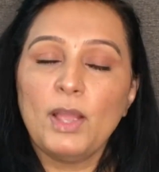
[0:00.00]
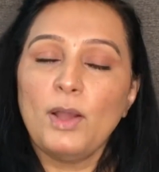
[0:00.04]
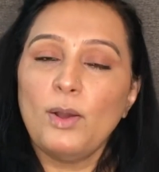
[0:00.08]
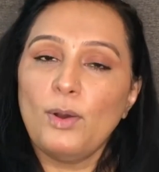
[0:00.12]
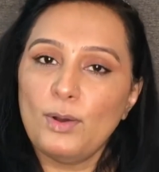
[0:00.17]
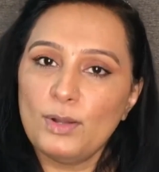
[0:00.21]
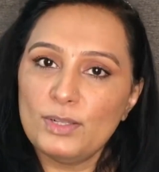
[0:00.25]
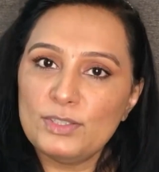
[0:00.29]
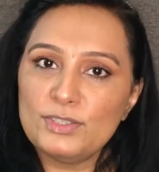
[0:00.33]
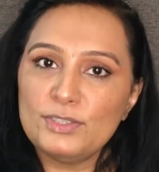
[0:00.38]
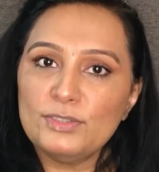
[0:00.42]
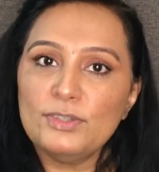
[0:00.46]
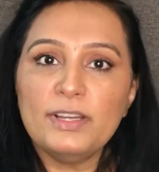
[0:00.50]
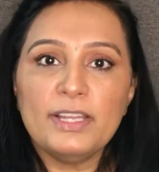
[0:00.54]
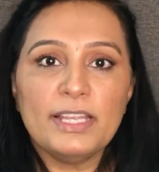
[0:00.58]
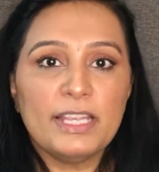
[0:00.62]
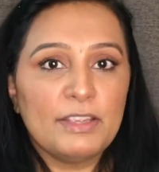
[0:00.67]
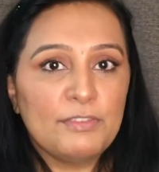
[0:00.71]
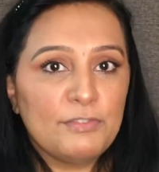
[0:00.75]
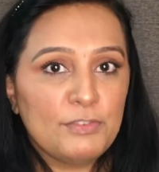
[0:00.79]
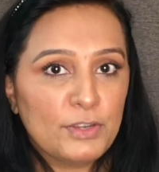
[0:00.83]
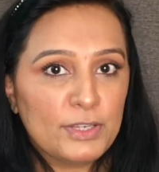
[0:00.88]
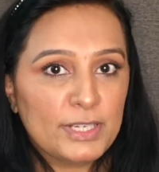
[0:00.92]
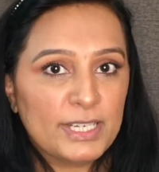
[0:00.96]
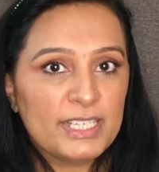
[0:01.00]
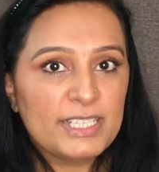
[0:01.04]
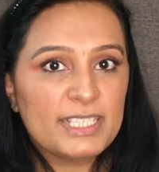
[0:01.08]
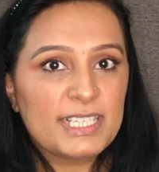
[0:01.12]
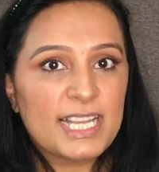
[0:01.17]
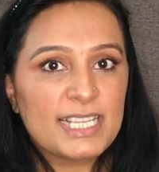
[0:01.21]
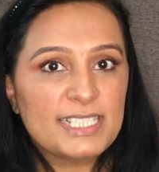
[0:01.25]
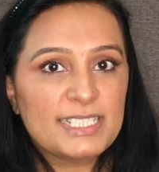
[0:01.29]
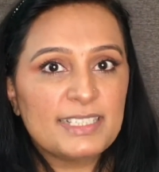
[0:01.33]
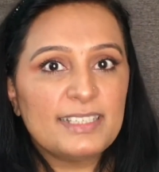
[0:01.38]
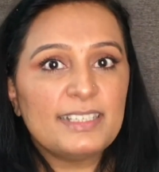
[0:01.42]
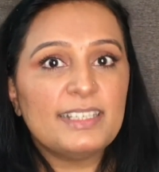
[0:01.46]
Also, if you are
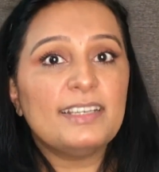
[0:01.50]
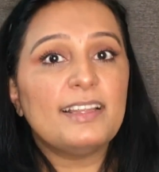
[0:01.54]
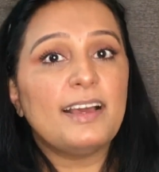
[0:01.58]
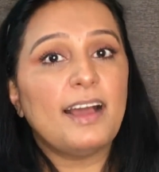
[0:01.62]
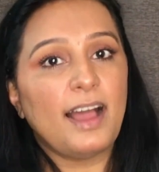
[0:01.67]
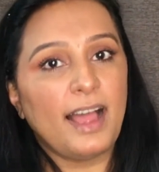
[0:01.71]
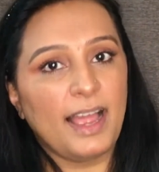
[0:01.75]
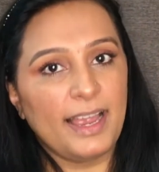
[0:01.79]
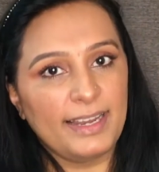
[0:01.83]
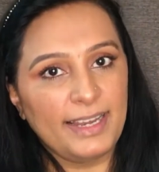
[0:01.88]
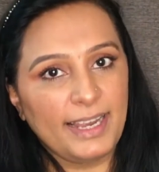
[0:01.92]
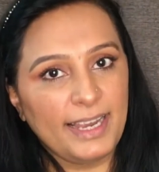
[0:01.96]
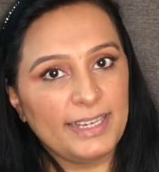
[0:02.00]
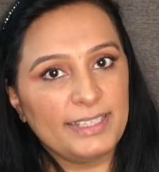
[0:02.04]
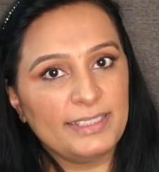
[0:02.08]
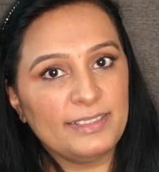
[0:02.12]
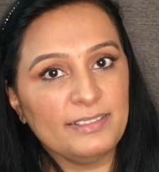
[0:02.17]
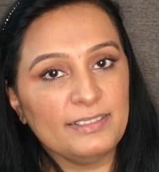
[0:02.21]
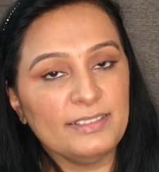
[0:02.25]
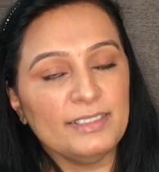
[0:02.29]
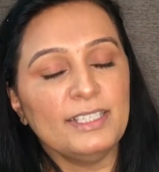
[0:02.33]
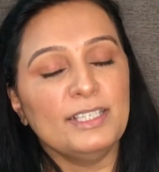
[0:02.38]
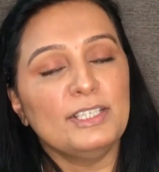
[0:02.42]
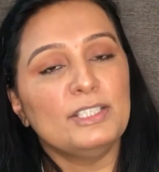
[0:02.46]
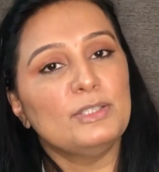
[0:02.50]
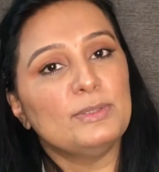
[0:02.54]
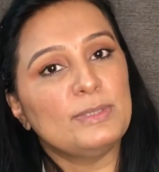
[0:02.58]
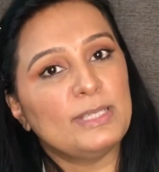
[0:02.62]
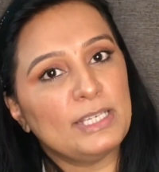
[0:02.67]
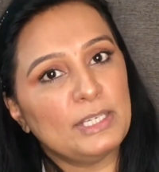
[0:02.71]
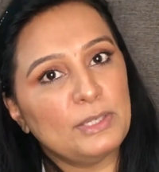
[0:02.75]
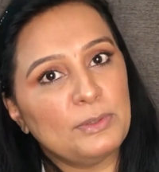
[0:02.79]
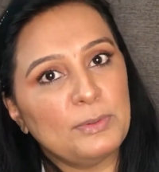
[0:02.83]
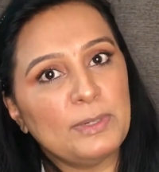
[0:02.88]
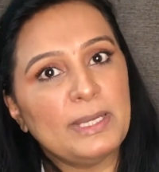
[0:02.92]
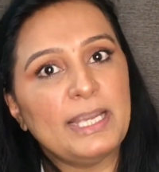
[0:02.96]
interested in a highlighter, you
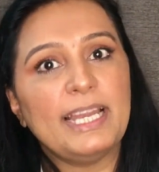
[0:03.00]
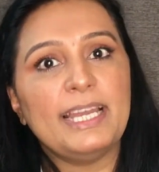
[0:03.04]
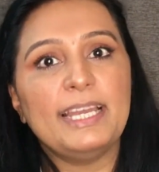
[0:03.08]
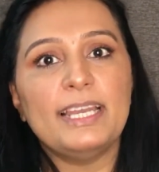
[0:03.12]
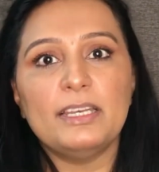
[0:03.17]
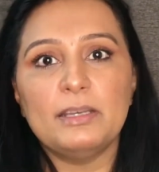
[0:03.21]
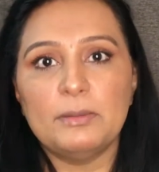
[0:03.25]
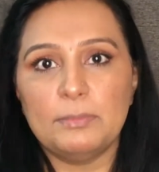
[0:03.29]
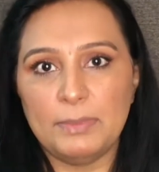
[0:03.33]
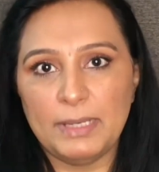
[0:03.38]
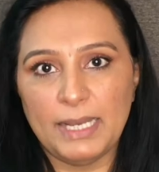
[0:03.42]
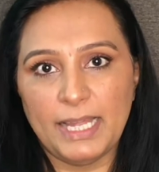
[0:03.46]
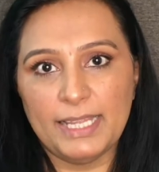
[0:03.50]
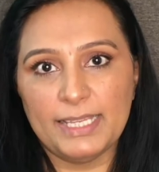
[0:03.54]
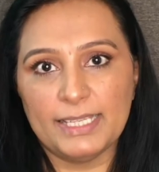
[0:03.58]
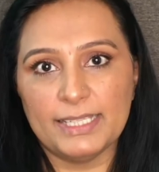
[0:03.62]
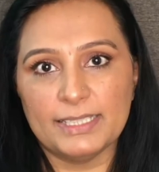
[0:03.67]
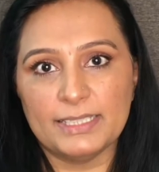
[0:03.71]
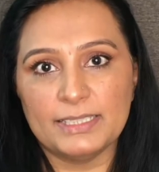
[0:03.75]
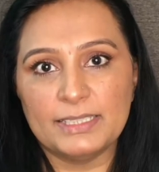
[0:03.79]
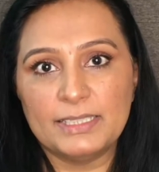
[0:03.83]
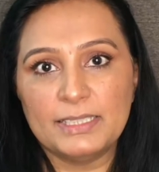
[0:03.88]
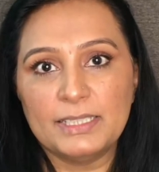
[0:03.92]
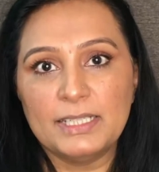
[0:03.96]
can go ahead and apply it.